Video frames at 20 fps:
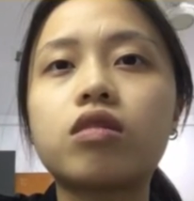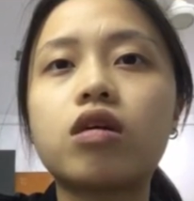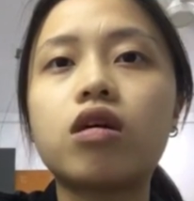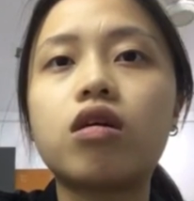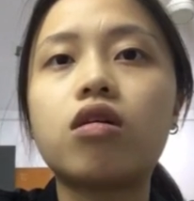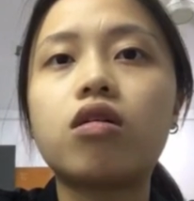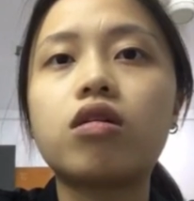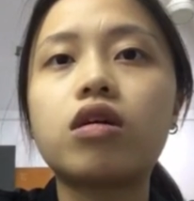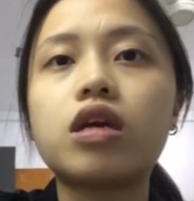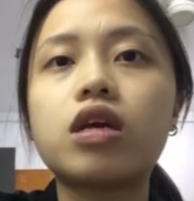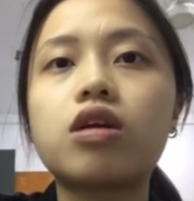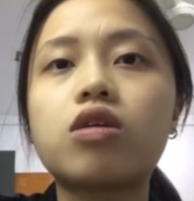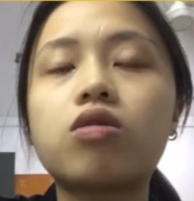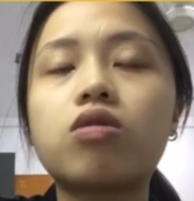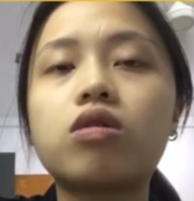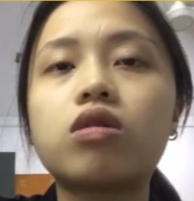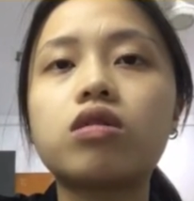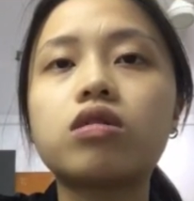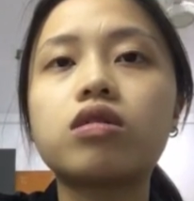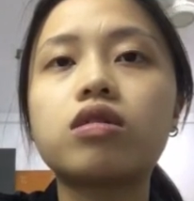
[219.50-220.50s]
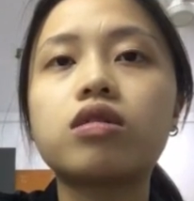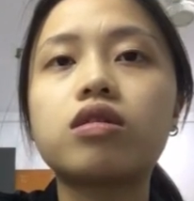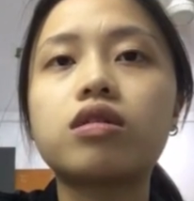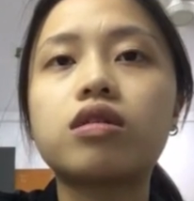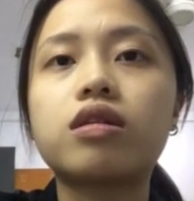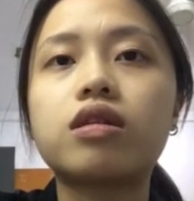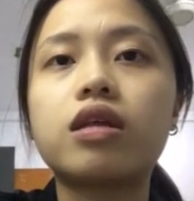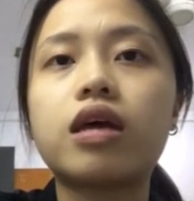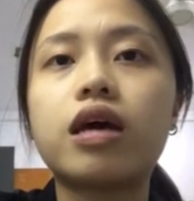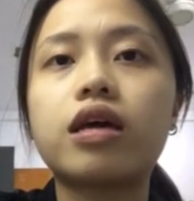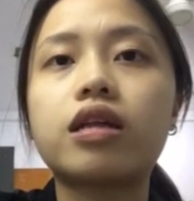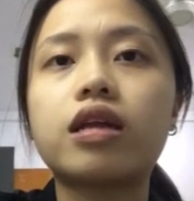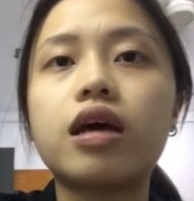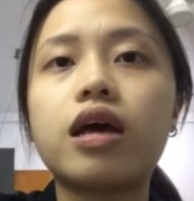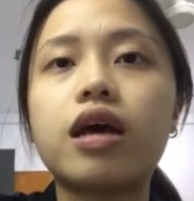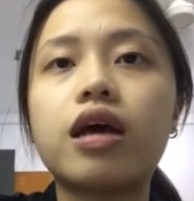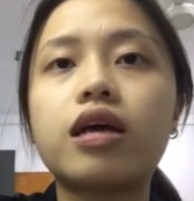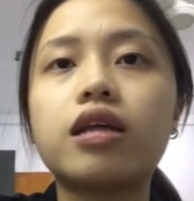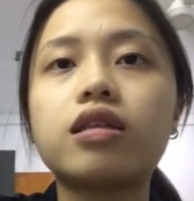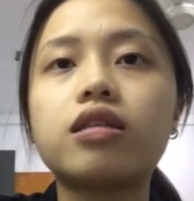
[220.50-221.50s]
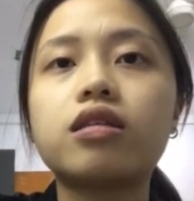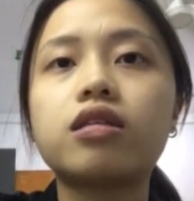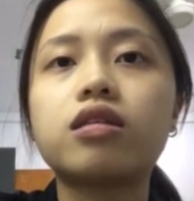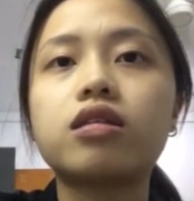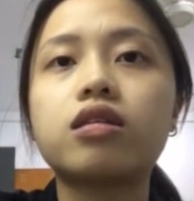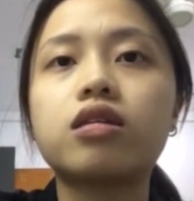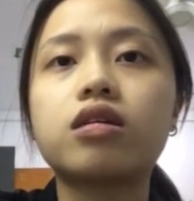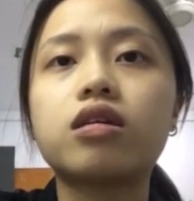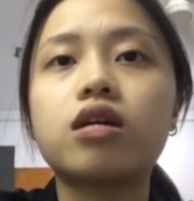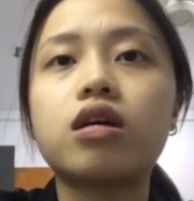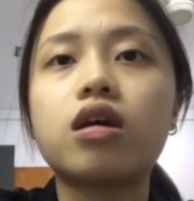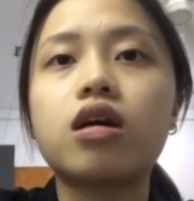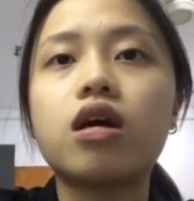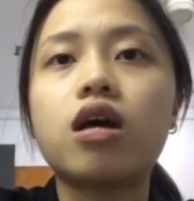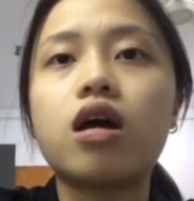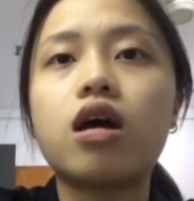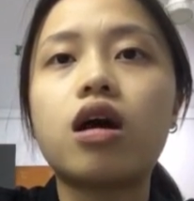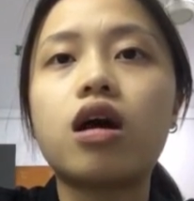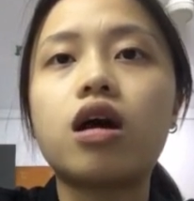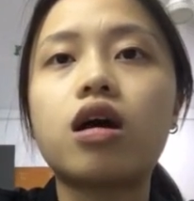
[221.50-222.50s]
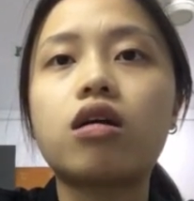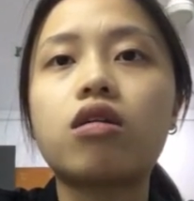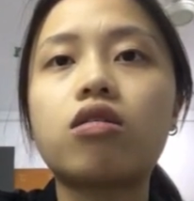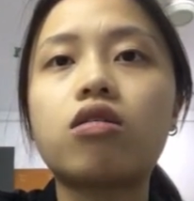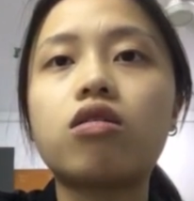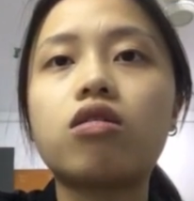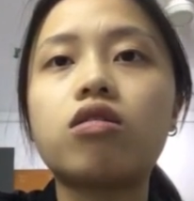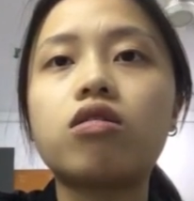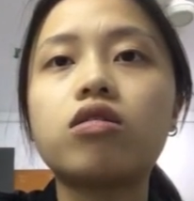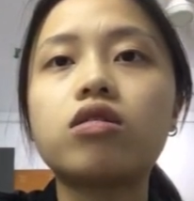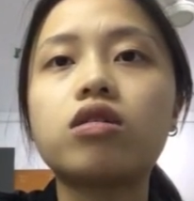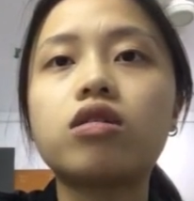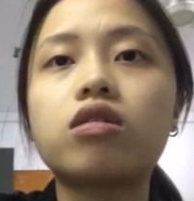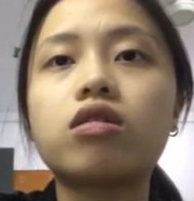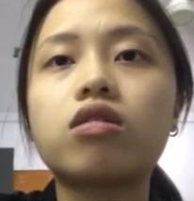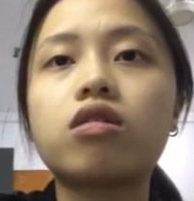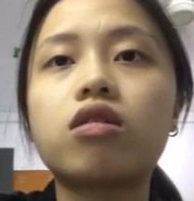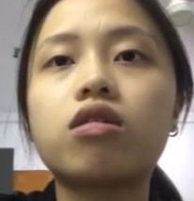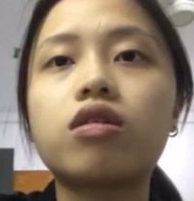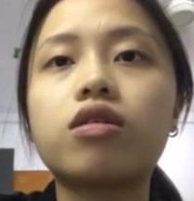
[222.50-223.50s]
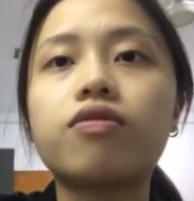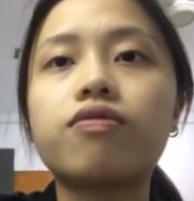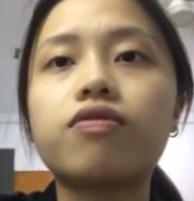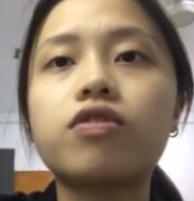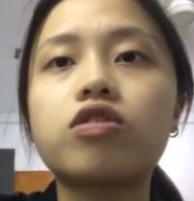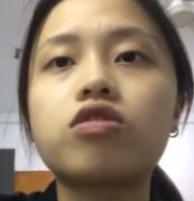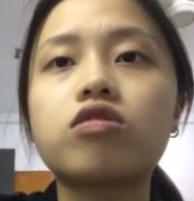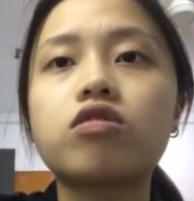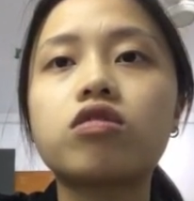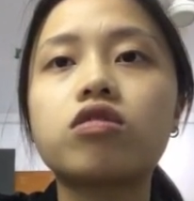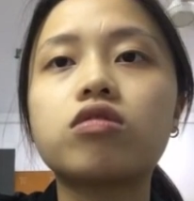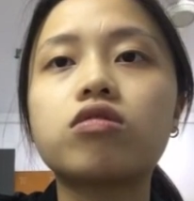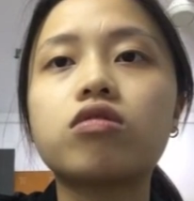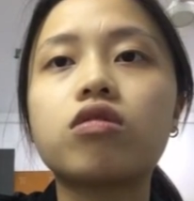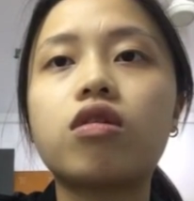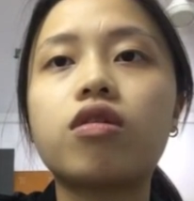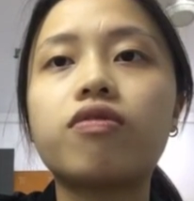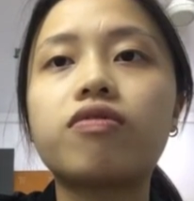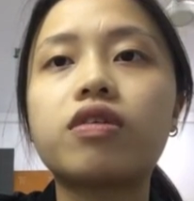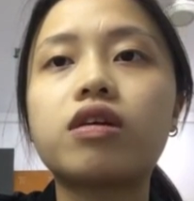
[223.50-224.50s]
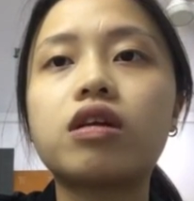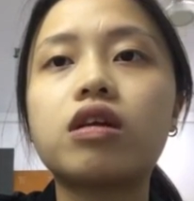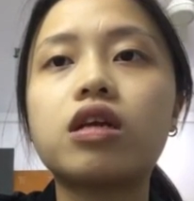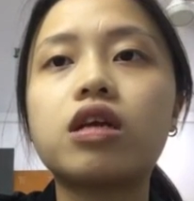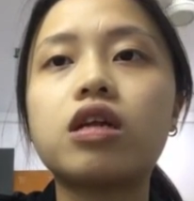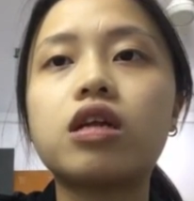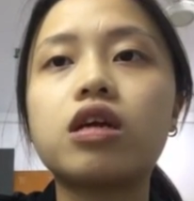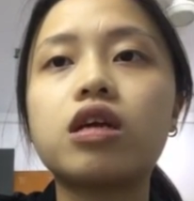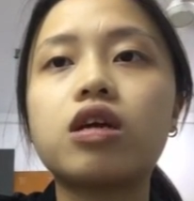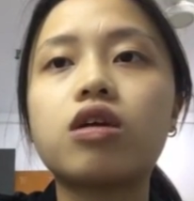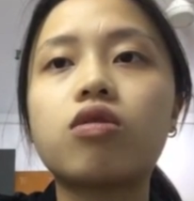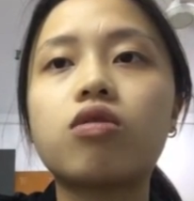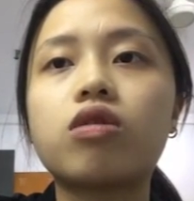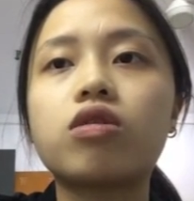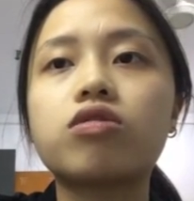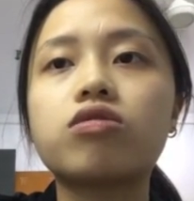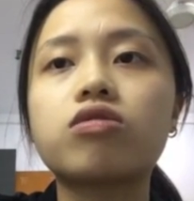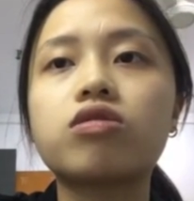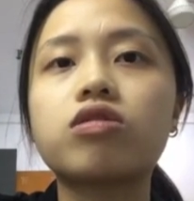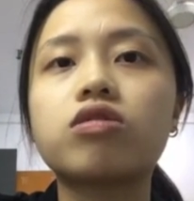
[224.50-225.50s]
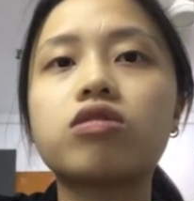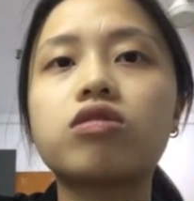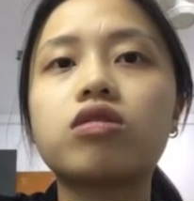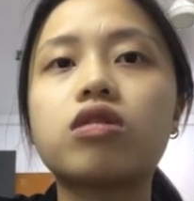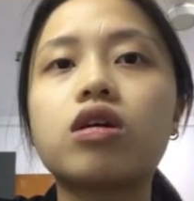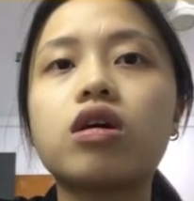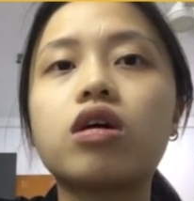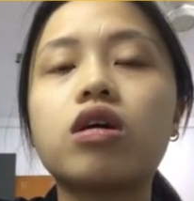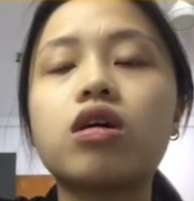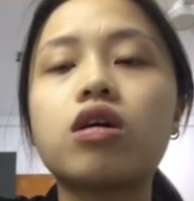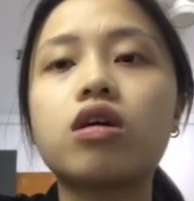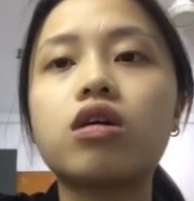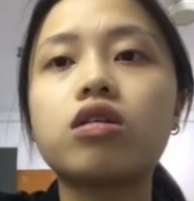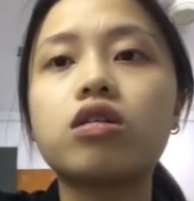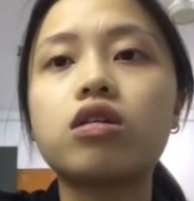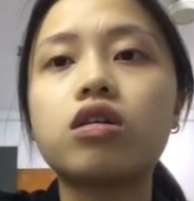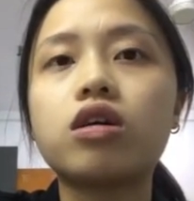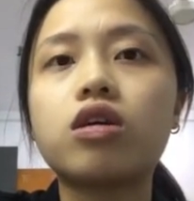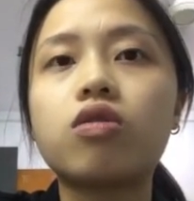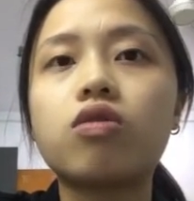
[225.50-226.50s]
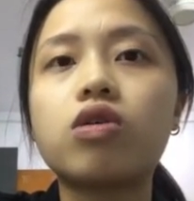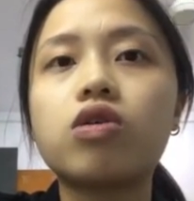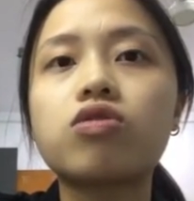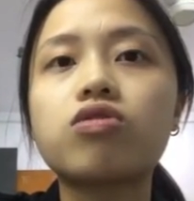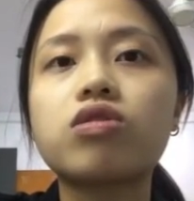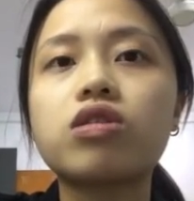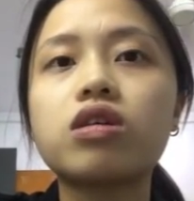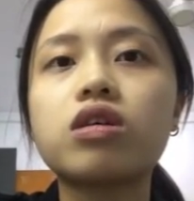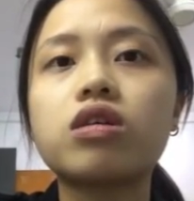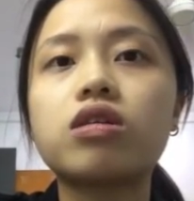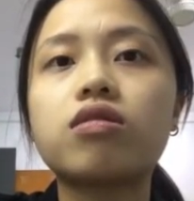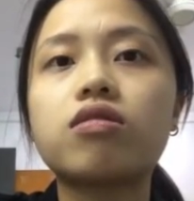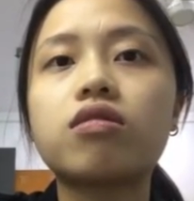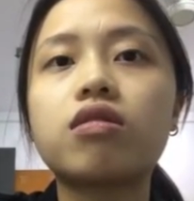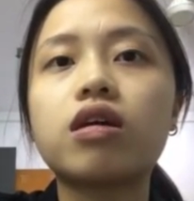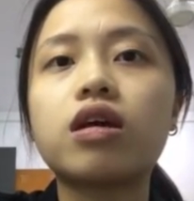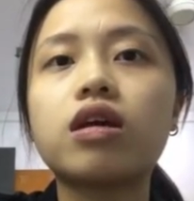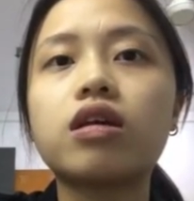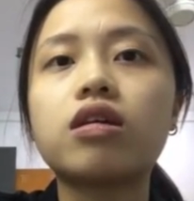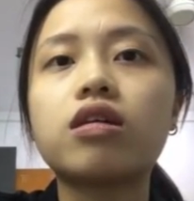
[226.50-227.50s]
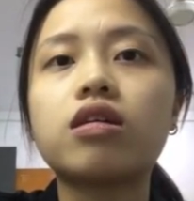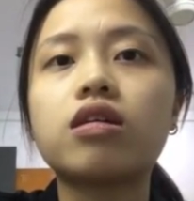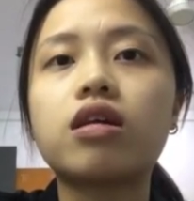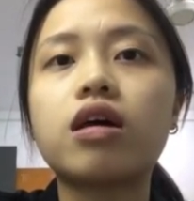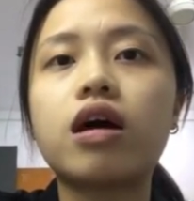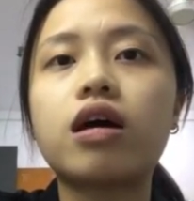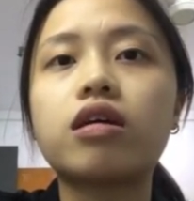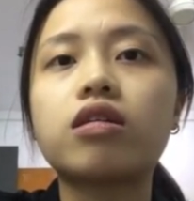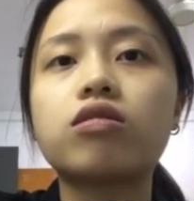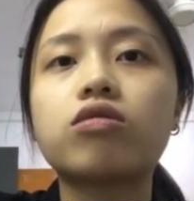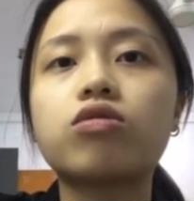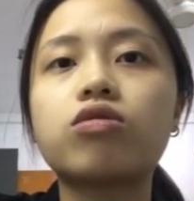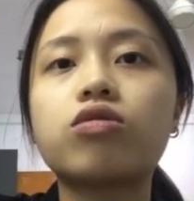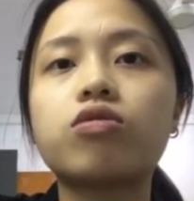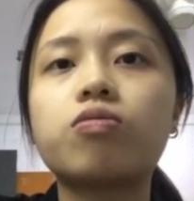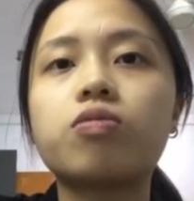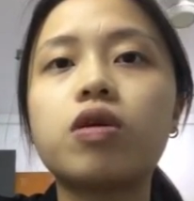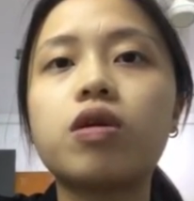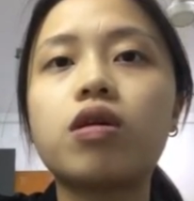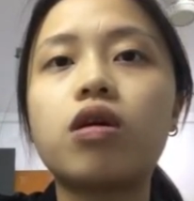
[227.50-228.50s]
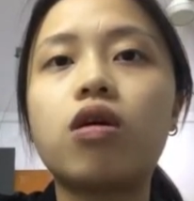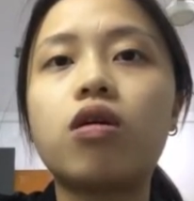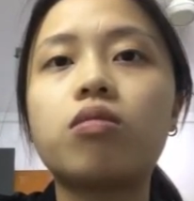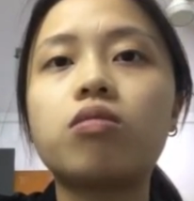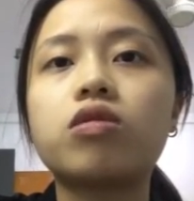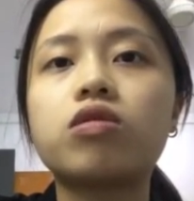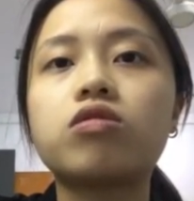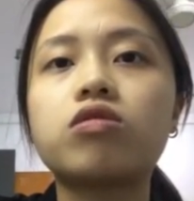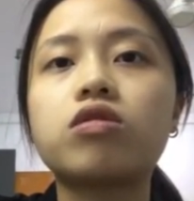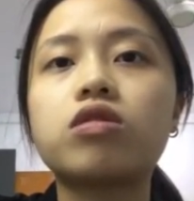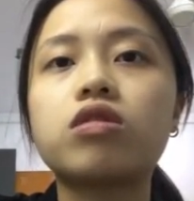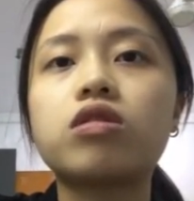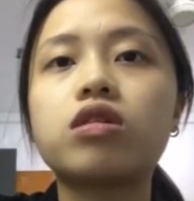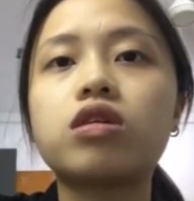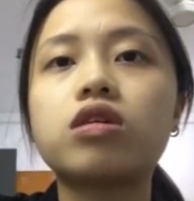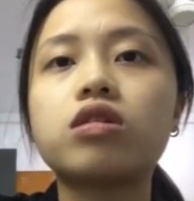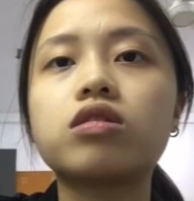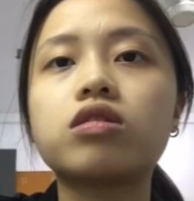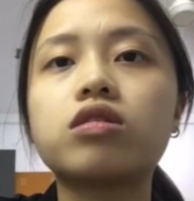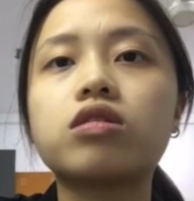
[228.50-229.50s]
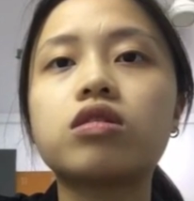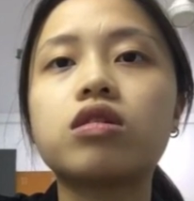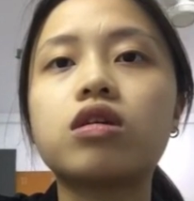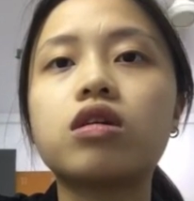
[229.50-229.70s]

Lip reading: or equal than n, are called the coefficients of the linear equation. The equation is said that to be homogeneous